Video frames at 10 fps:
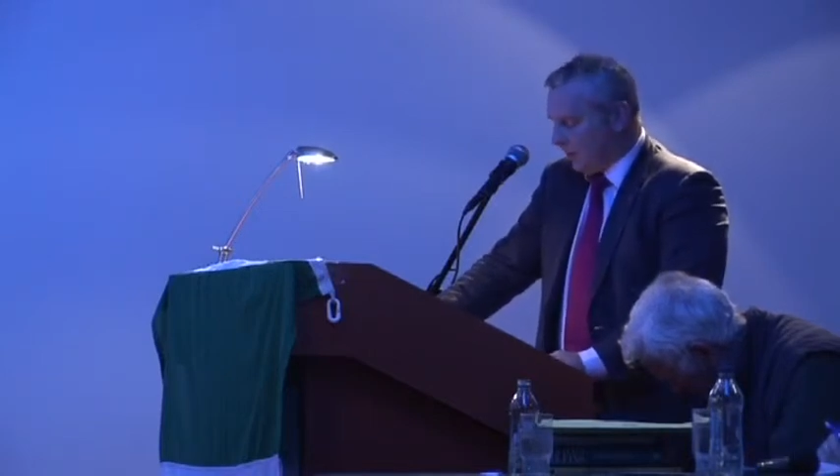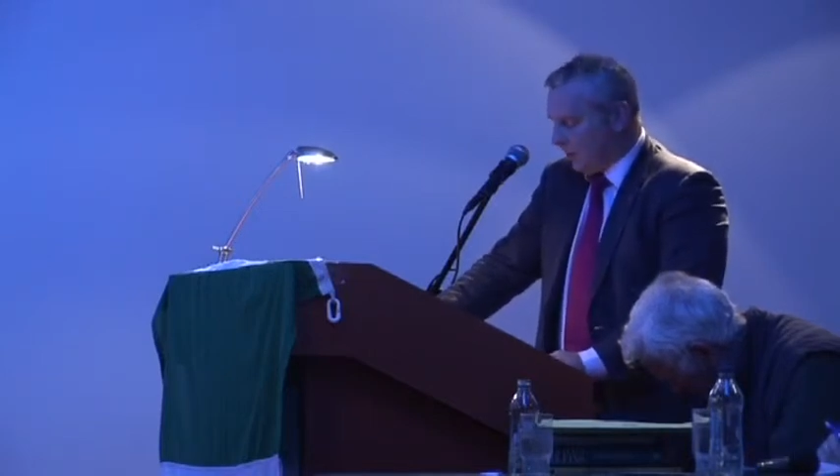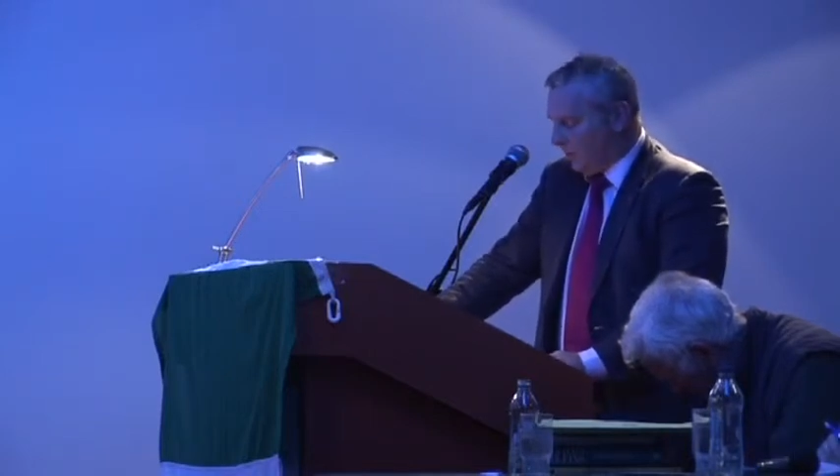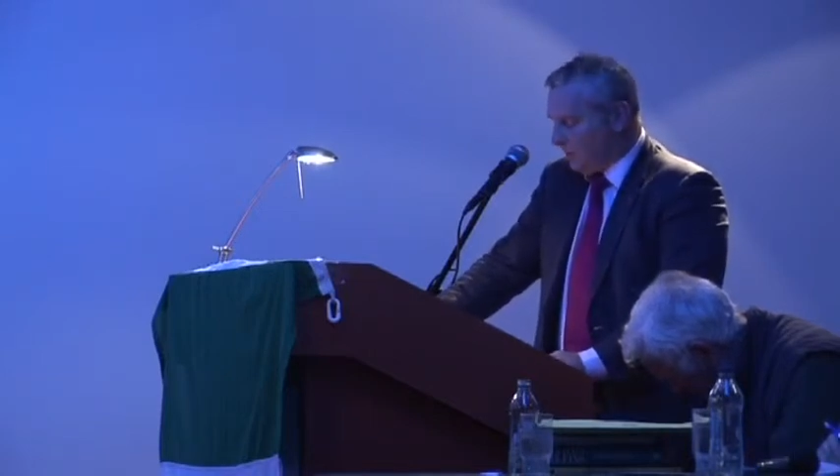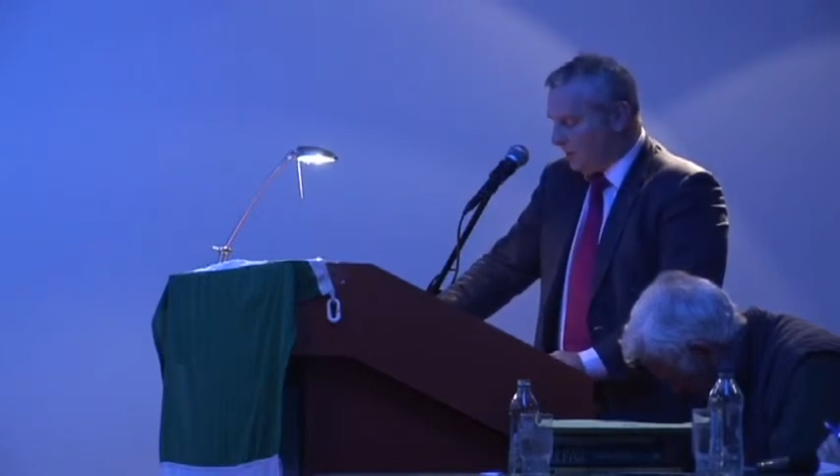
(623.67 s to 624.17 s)

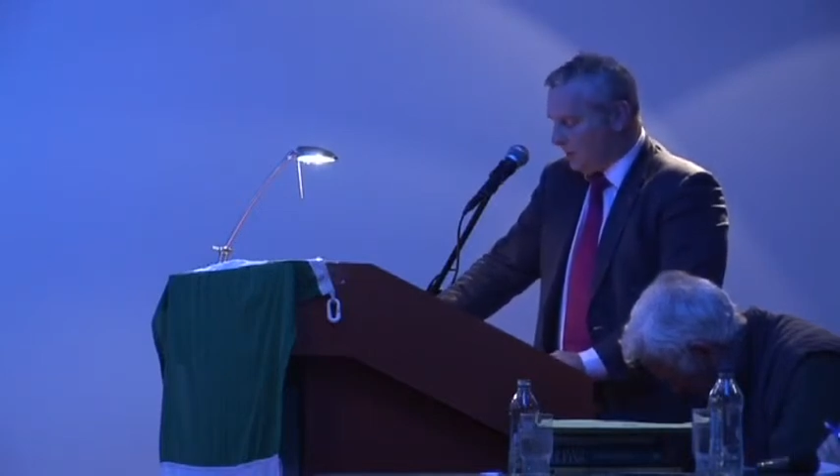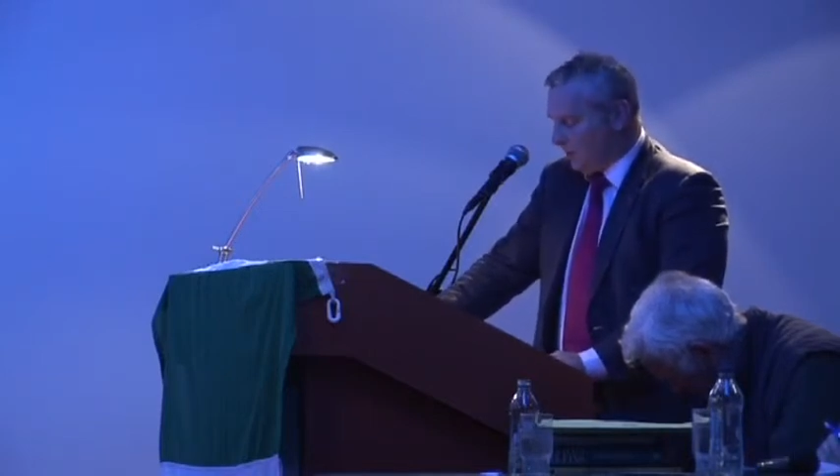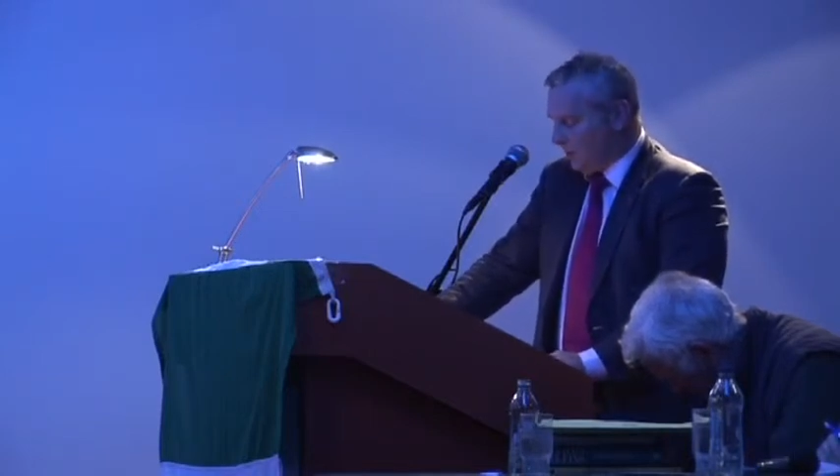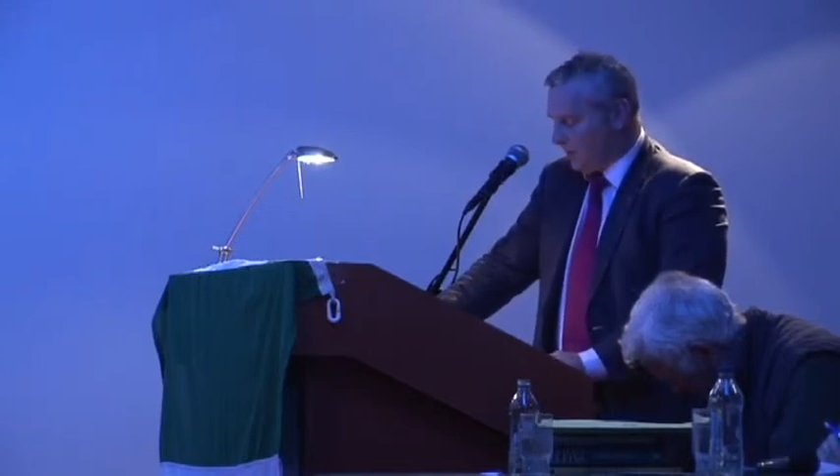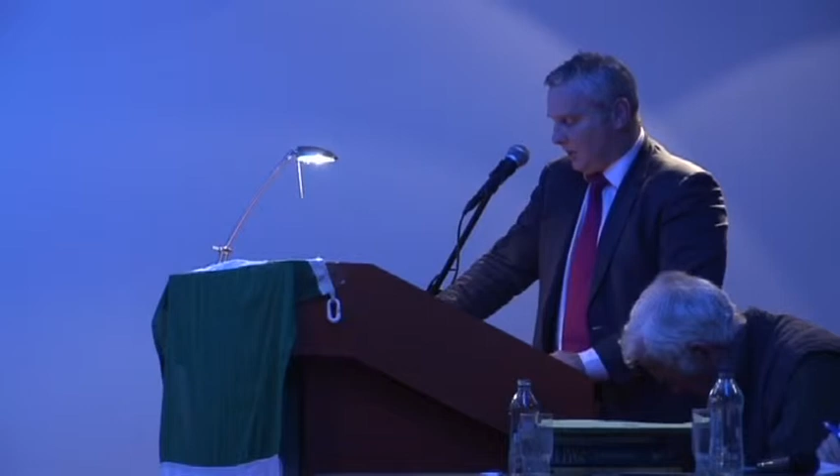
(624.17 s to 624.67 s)
opened the
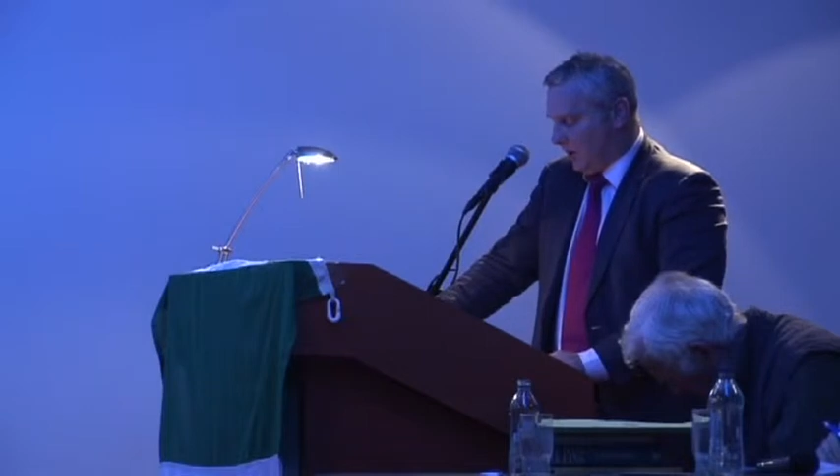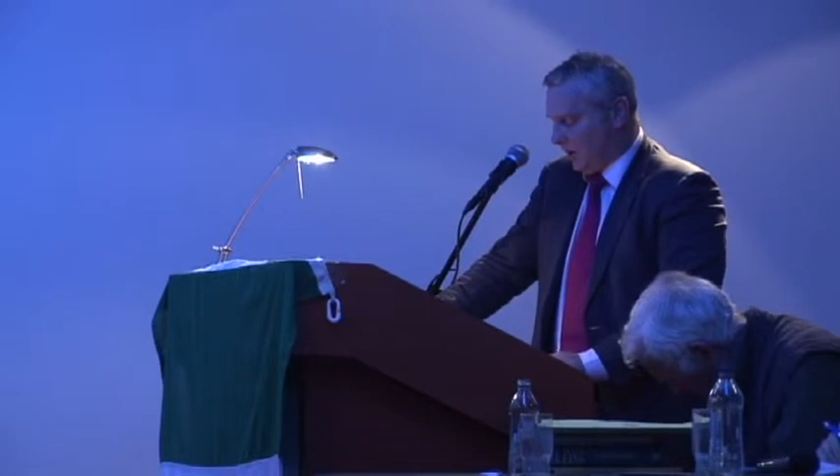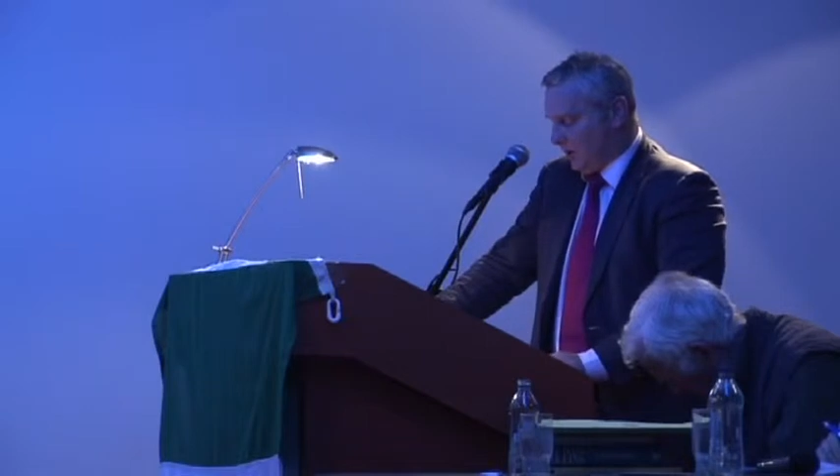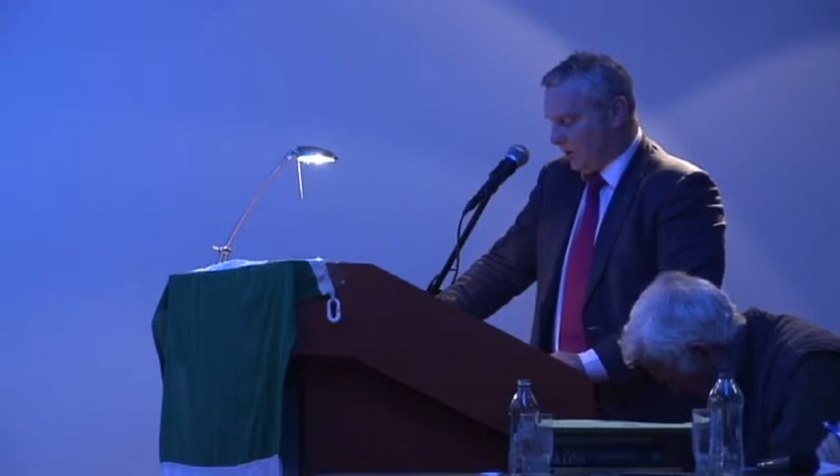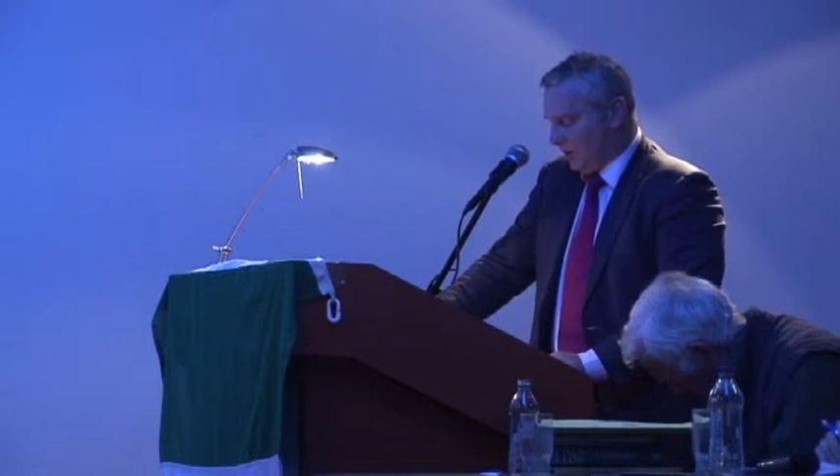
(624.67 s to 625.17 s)
new
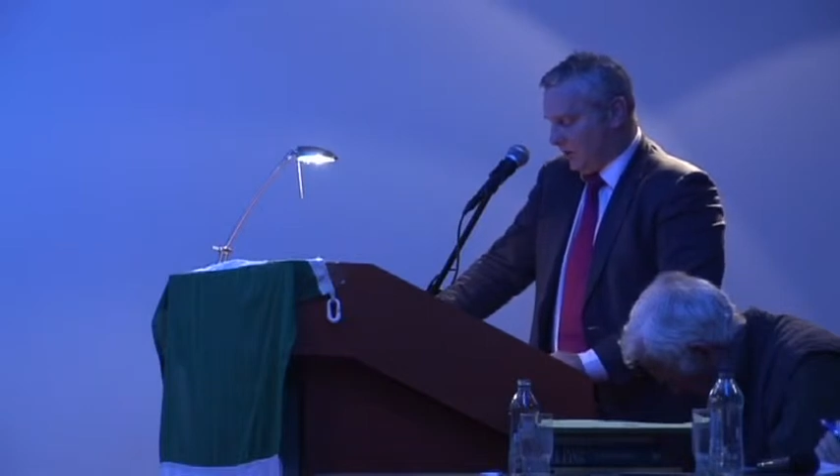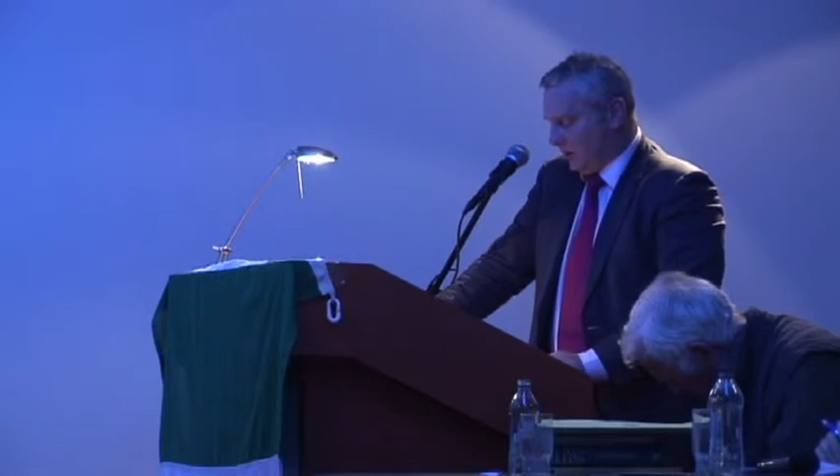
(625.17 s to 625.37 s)
Parliament